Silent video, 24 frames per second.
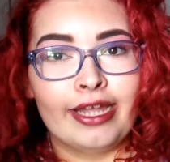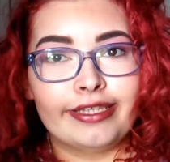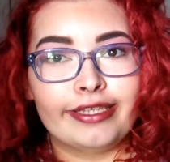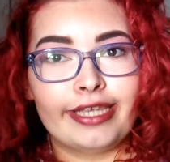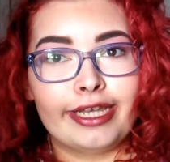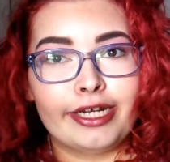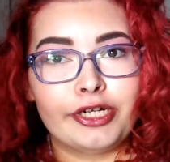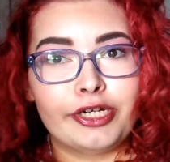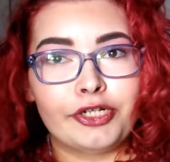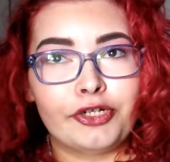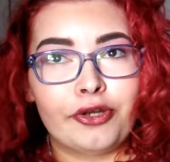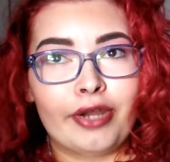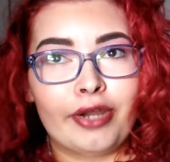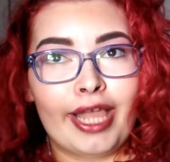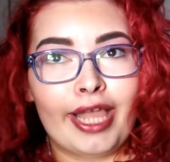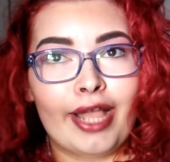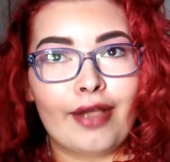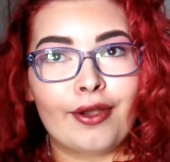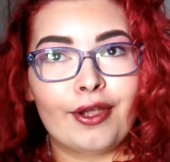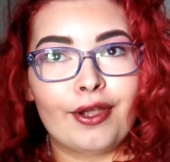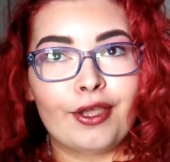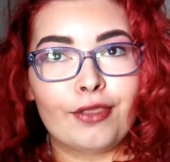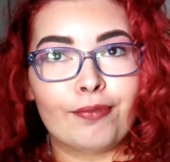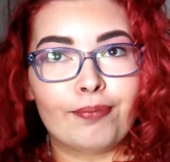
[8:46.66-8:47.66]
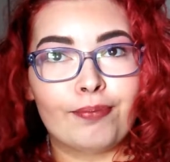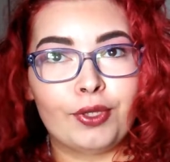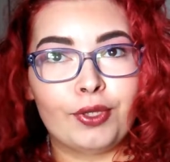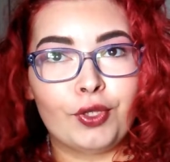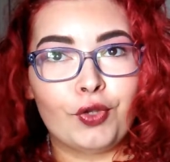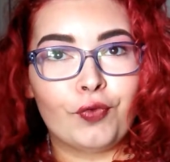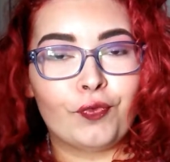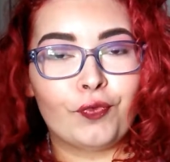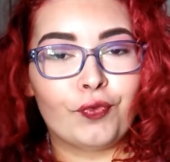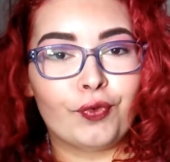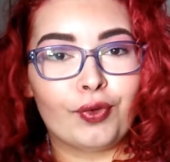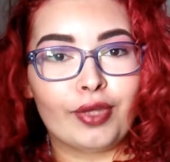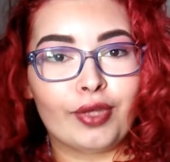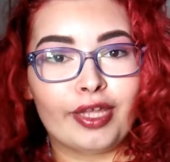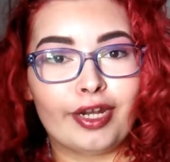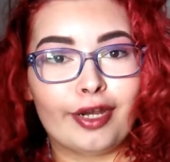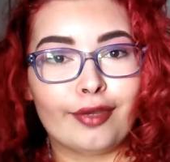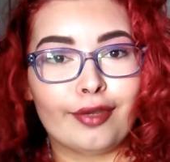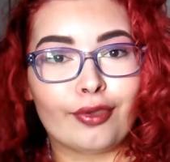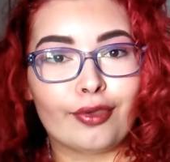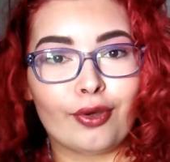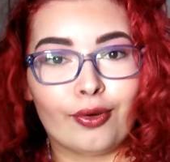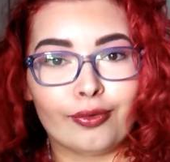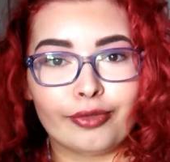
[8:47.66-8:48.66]
Textured hair is beautiful in
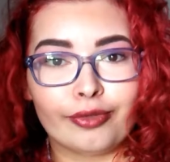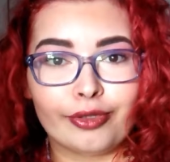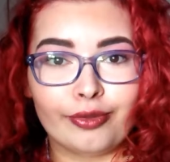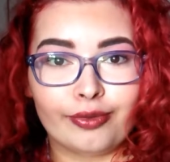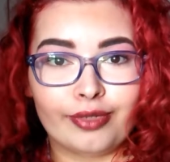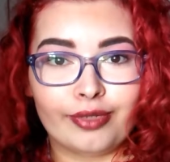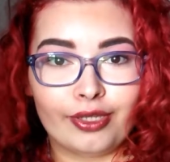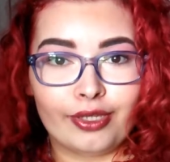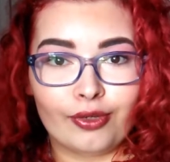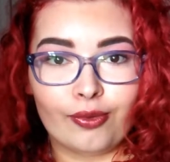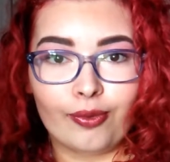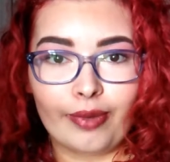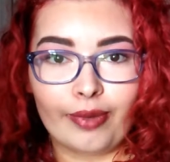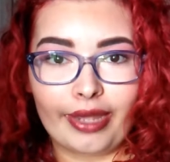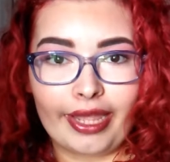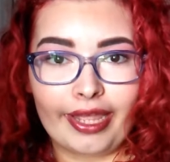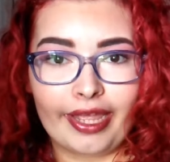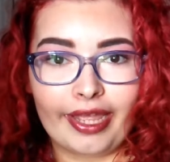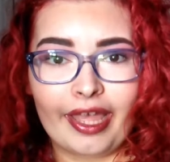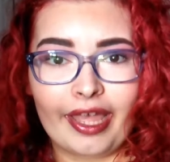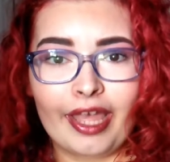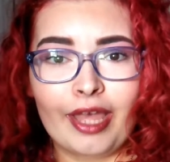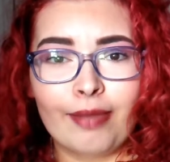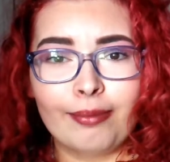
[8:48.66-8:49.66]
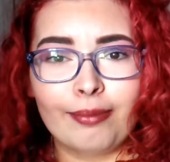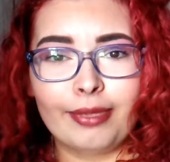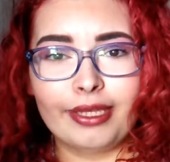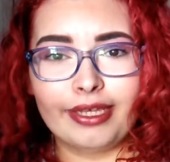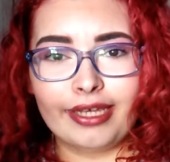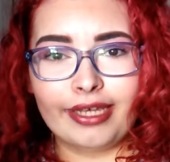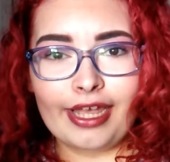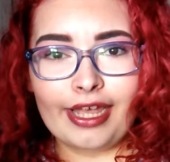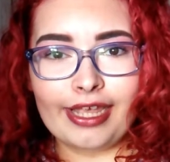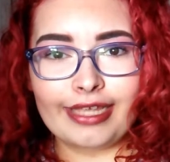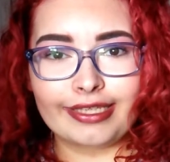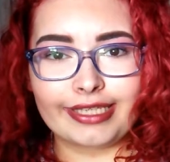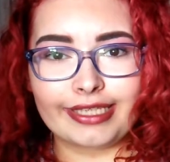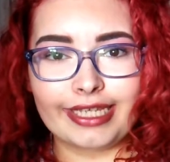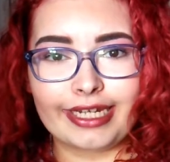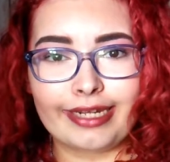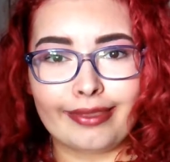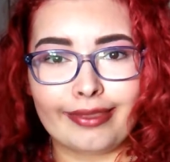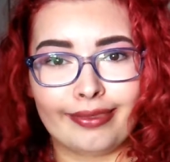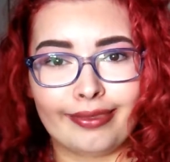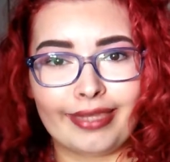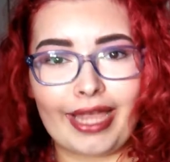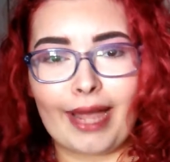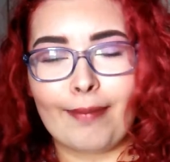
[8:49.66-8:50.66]
its own unique way because it
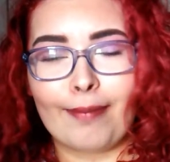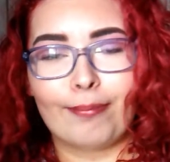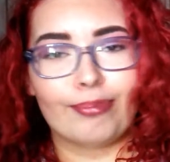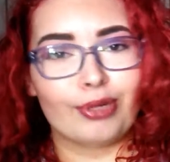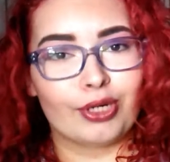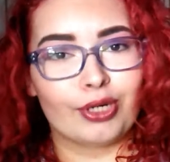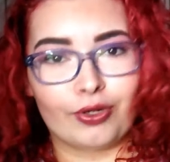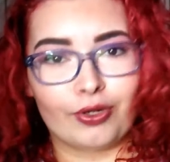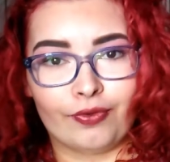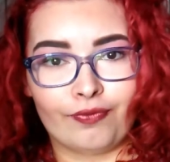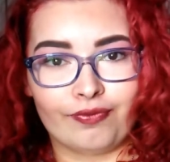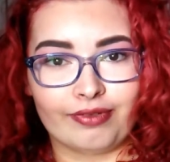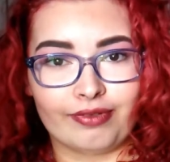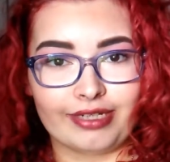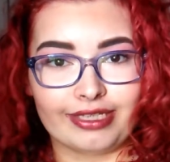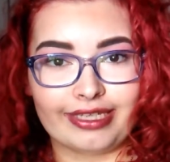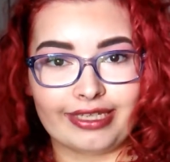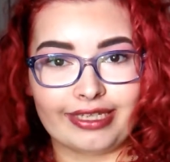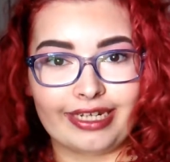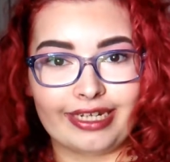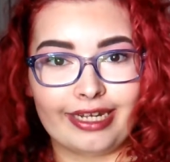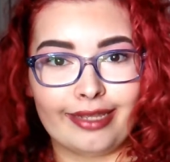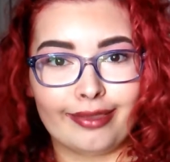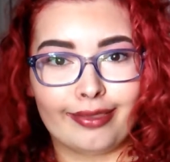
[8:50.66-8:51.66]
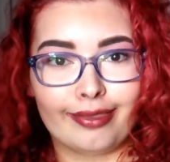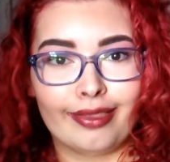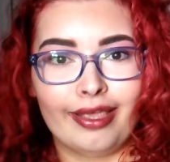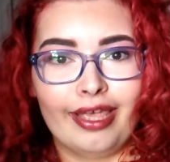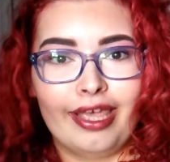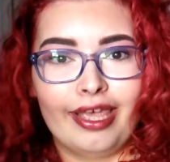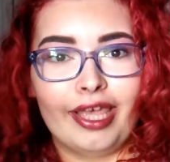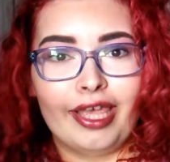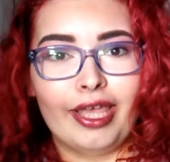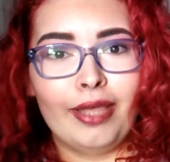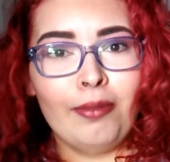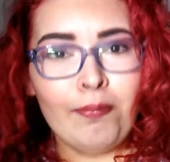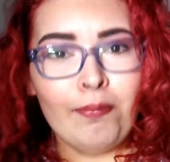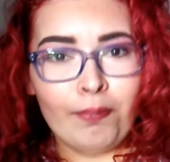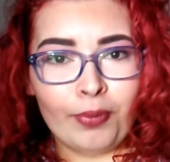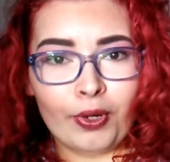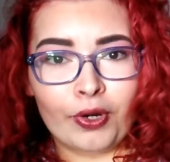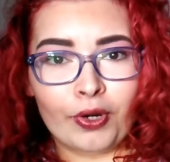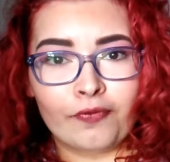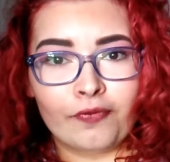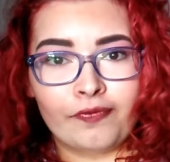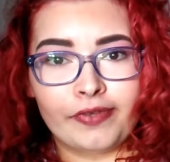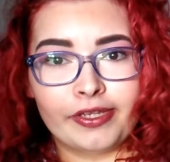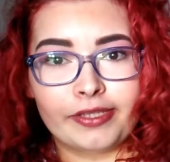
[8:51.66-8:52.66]
is not perfect. It is
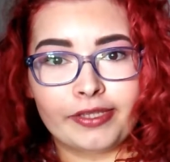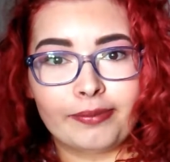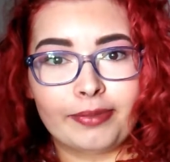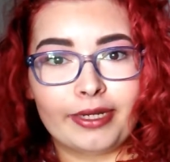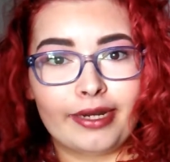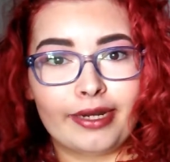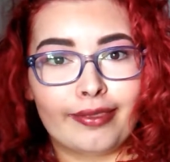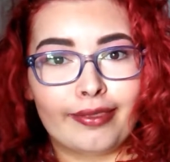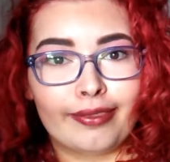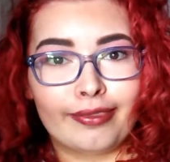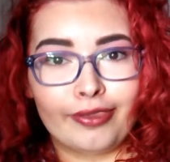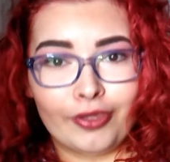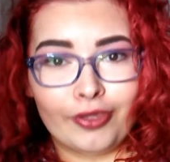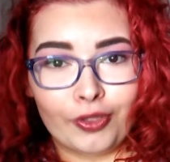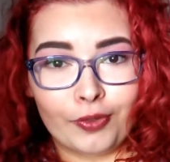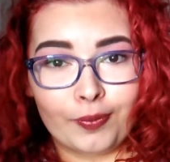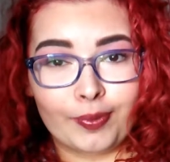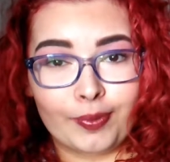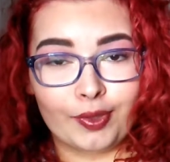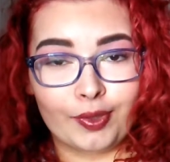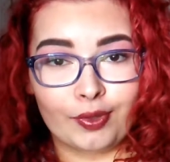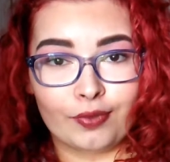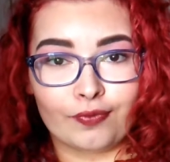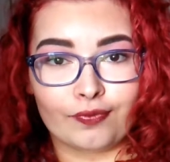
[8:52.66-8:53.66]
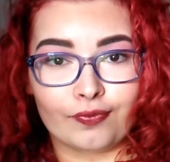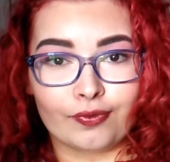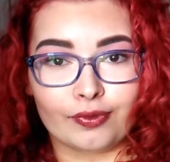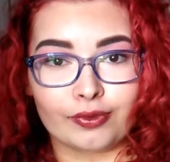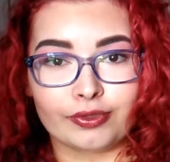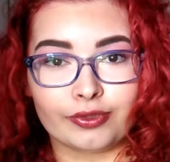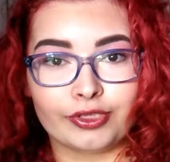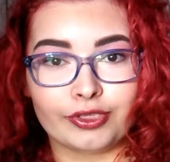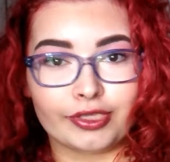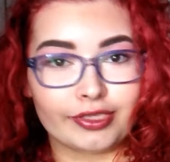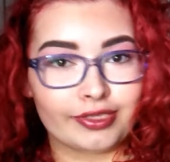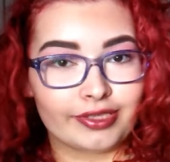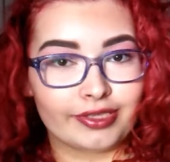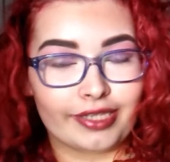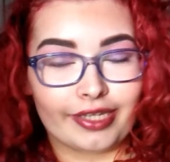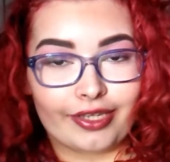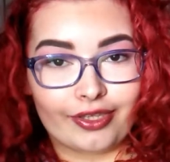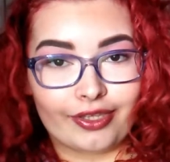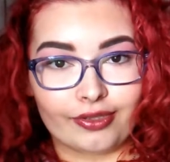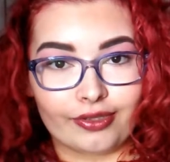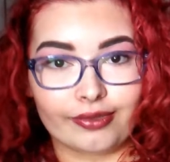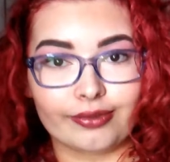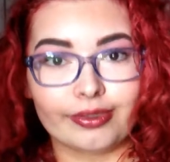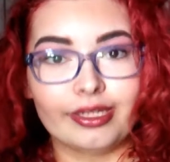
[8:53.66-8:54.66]
imperfect, but it's still beautiful, just
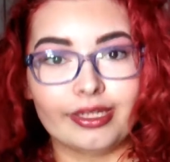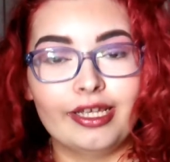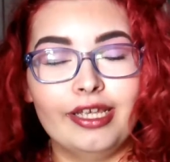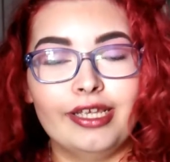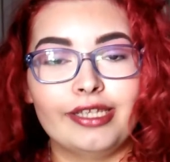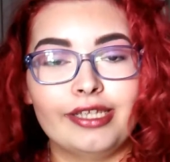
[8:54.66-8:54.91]
like you.